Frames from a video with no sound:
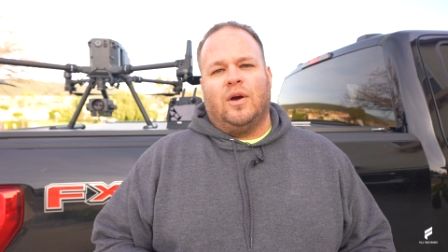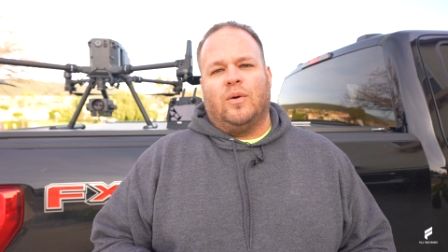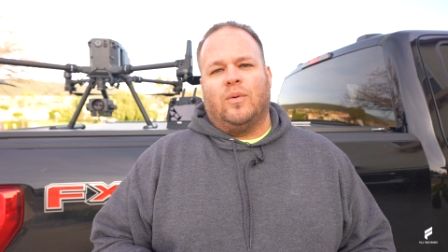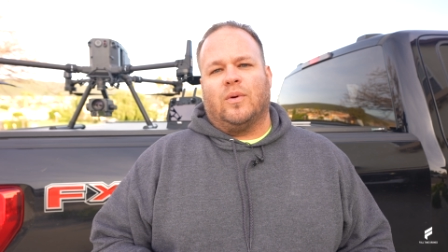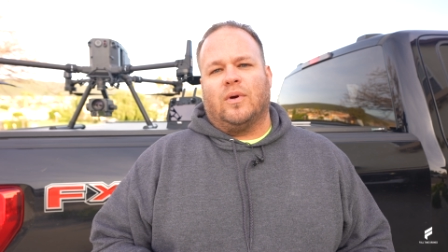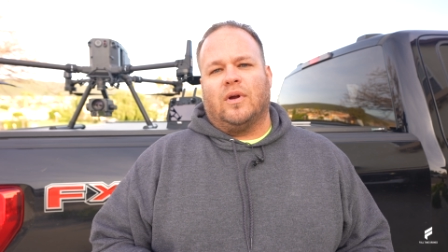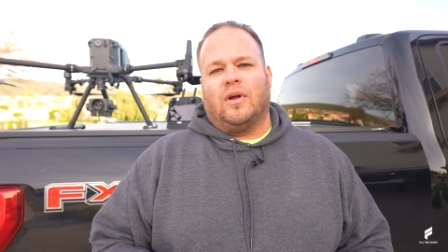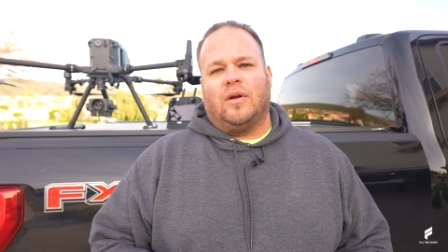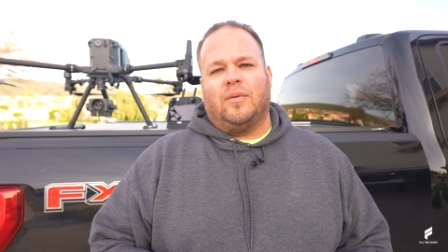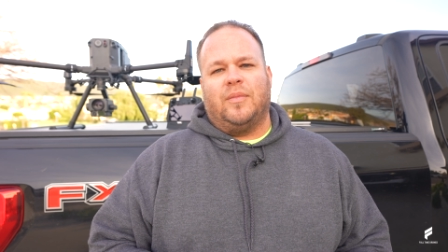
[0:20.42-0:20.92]

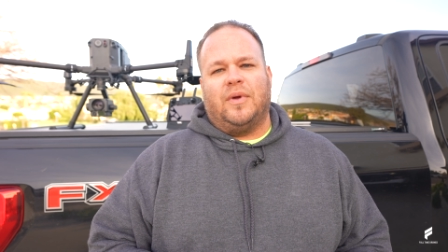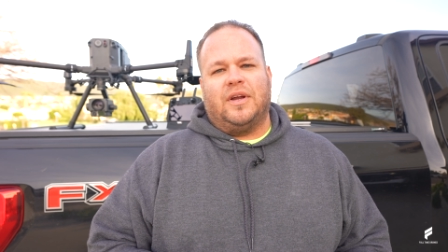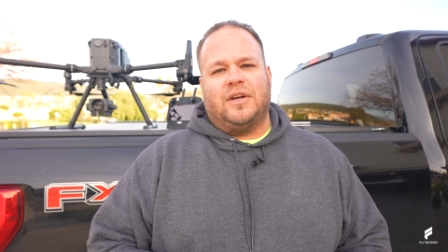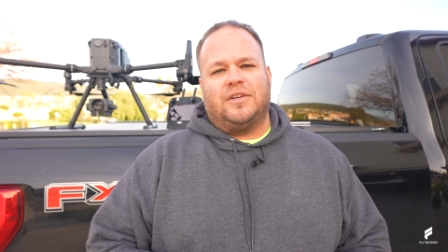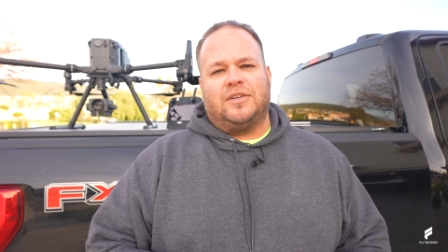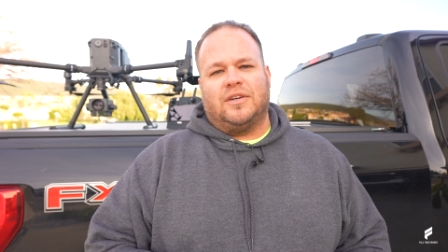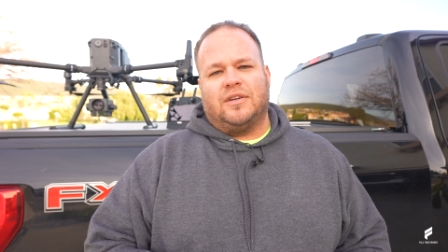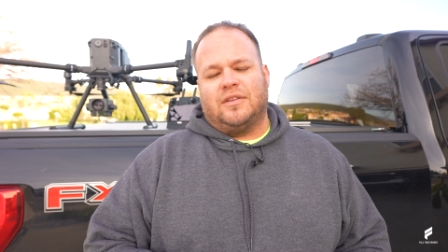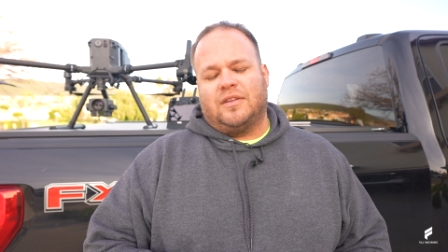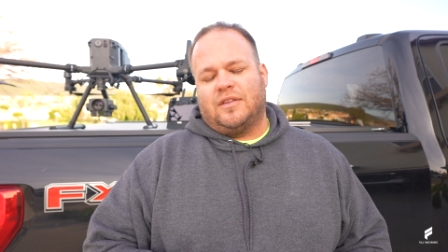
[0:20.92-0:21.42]
We're gonna make
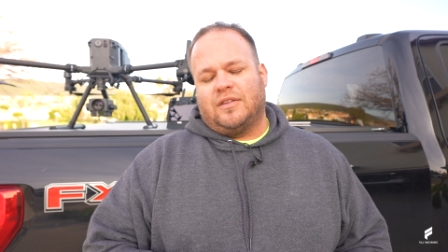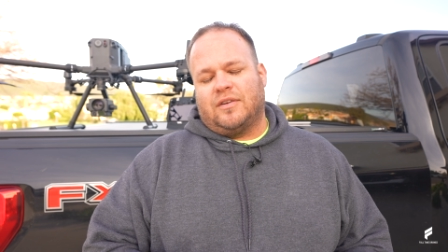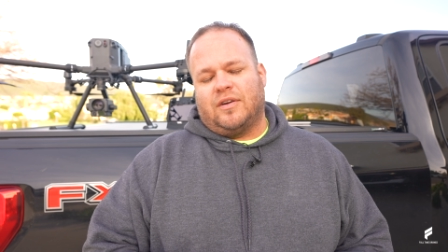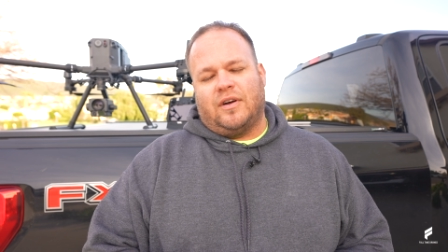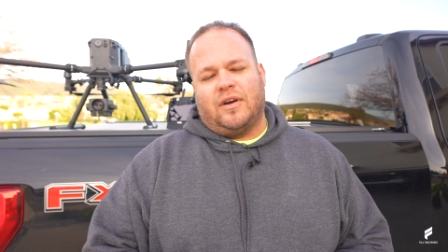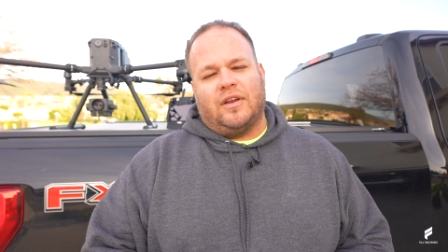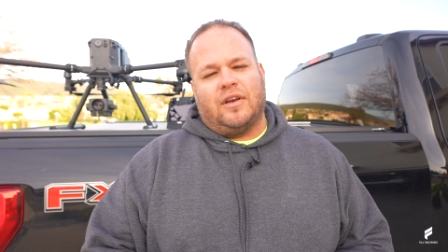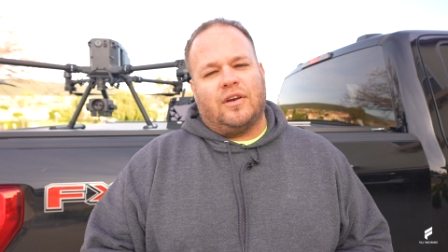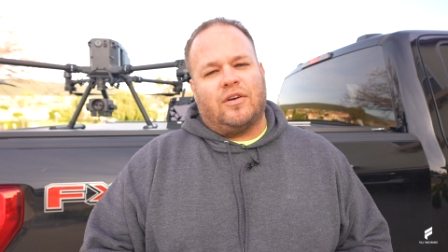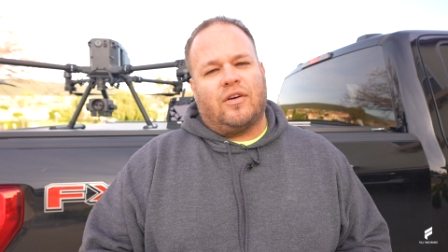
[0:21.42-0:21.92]
sure that there
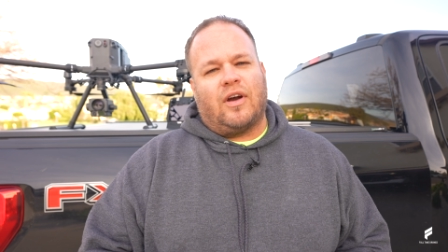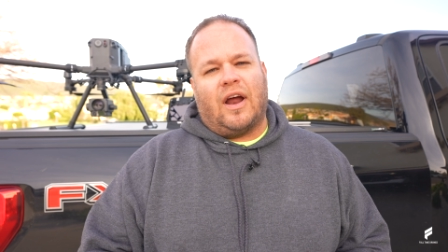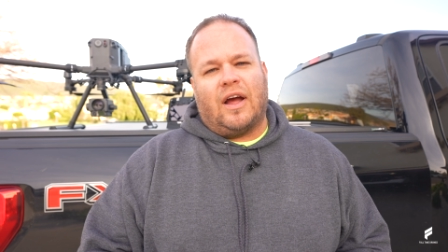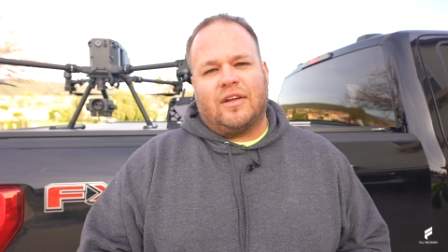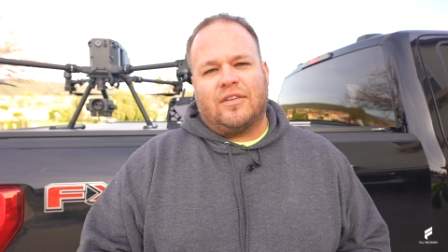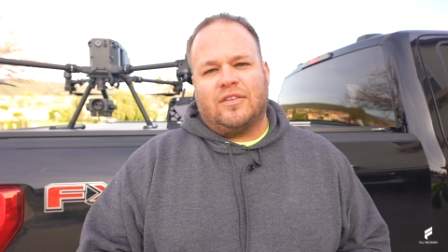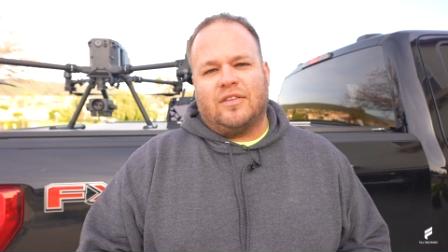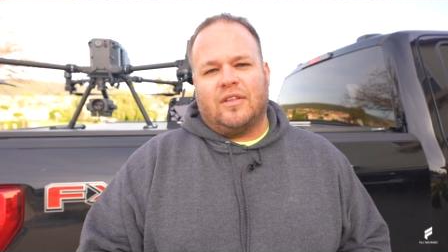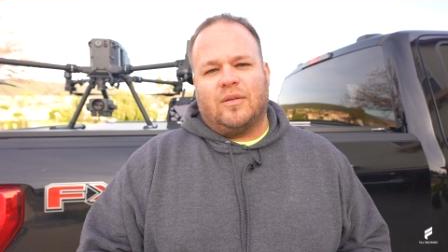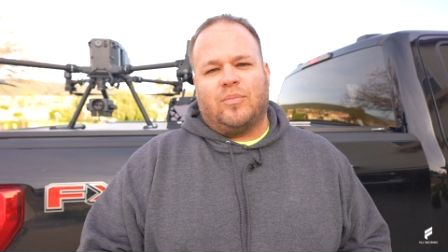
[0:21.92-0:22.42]
aren't any
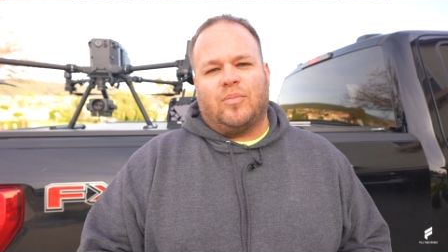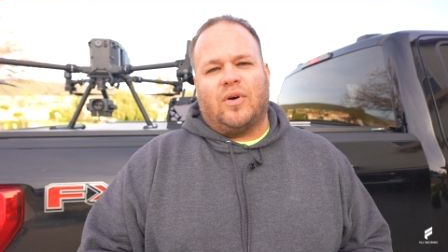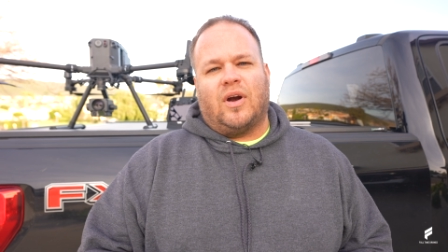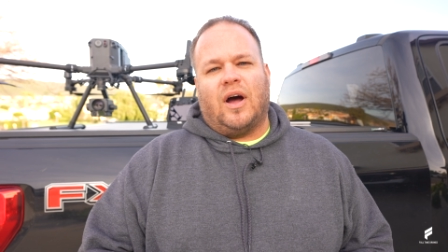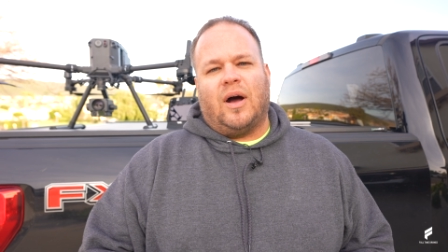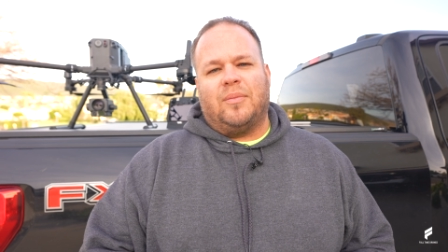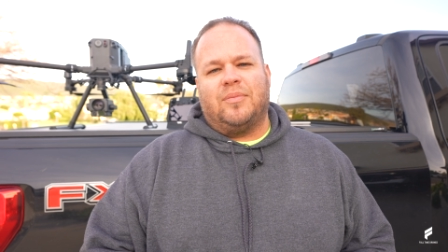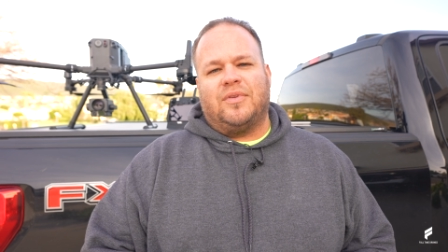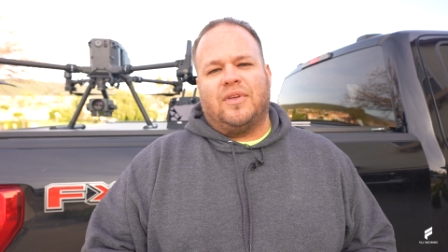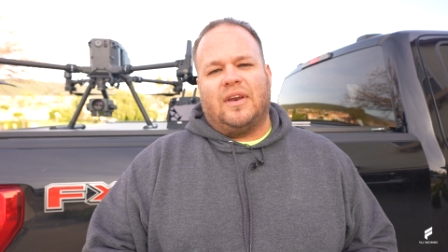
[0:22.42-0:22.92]
cracks in the
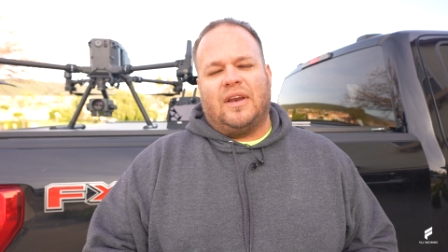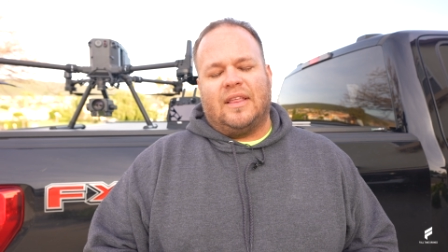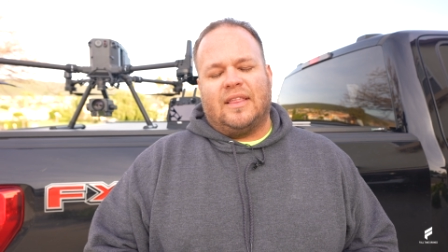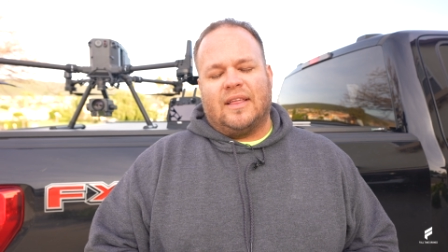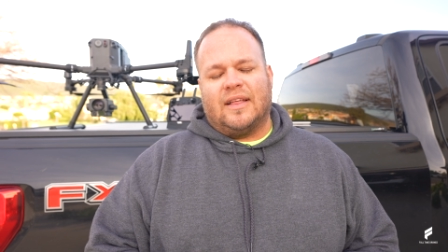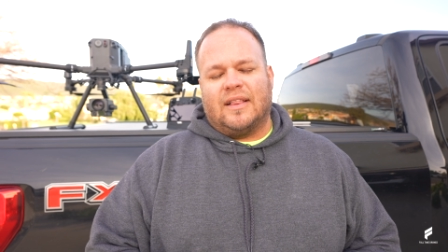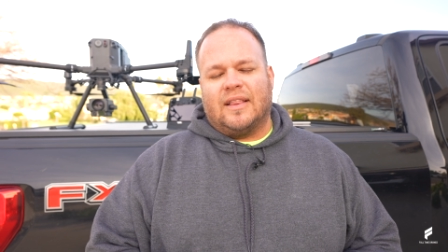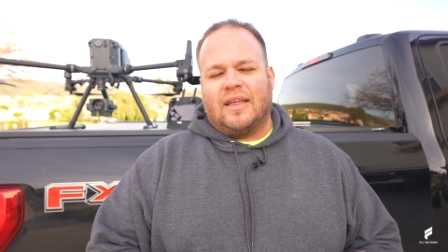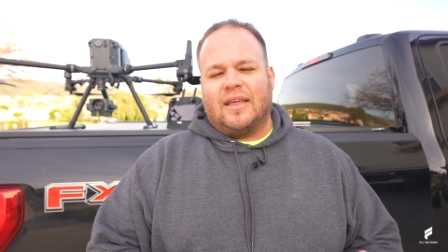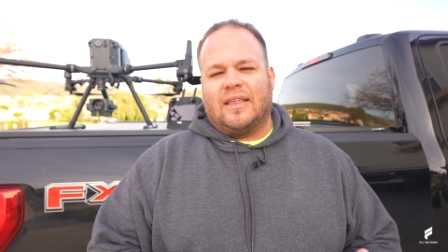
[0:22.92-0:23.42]
props,
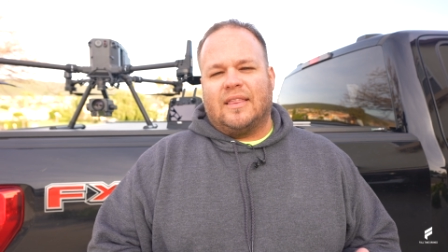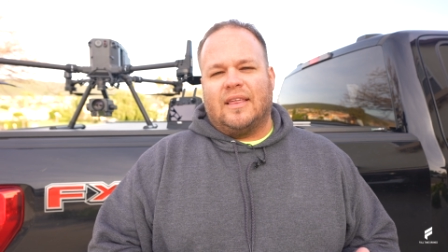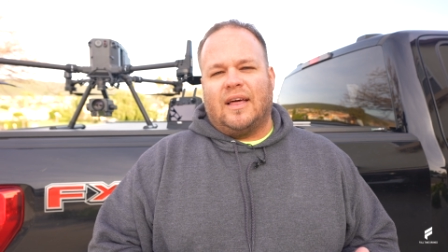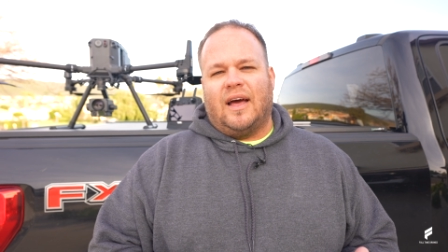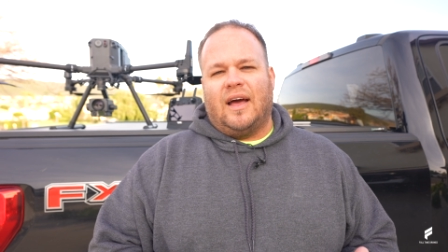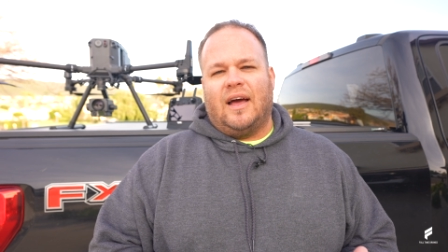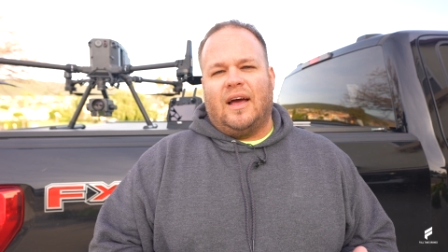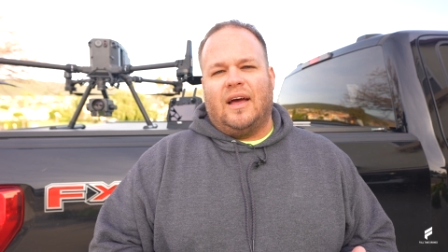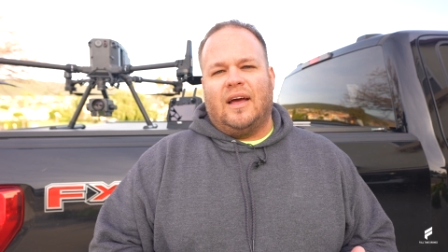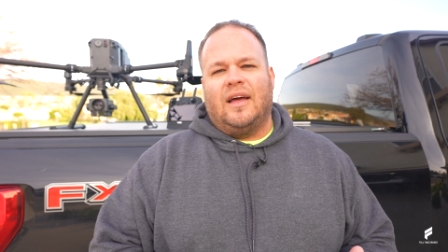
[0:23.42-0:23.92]
anything like
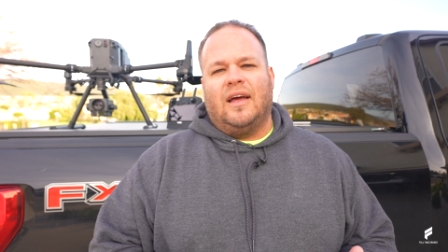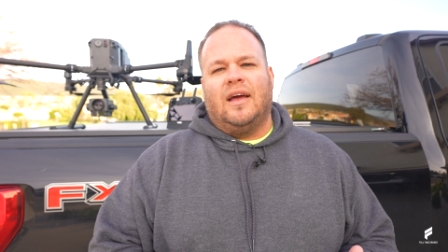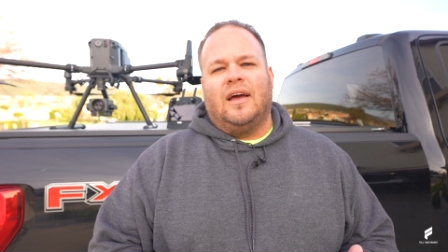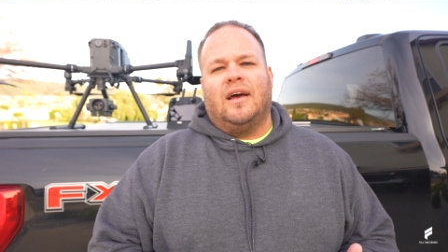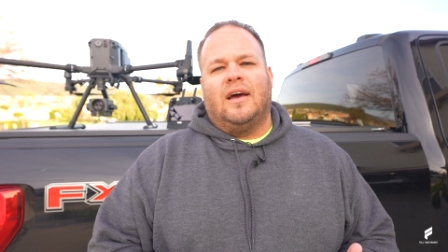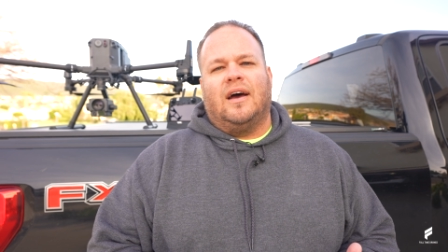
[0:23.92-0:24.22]
that.